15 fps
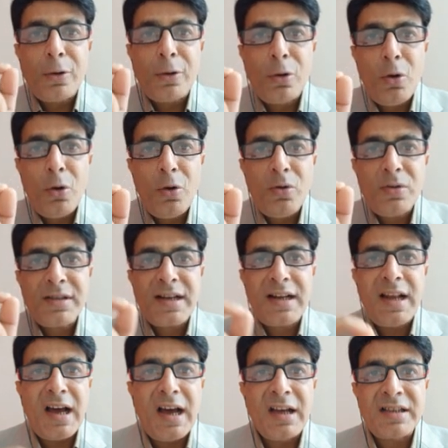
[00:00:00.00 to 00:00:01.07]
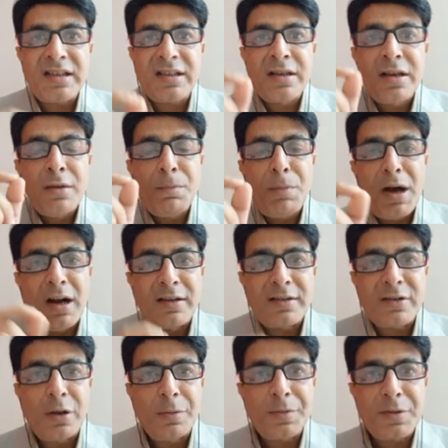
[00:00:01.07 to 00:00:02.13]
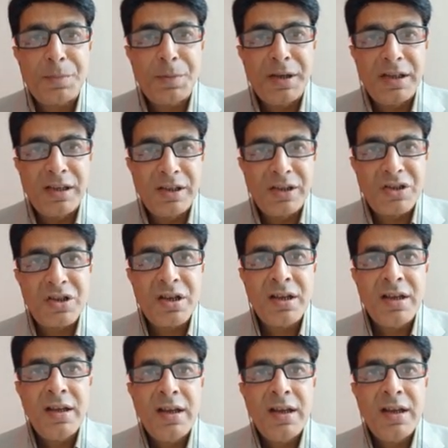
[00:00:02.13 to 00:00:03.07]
closed class parts of speech.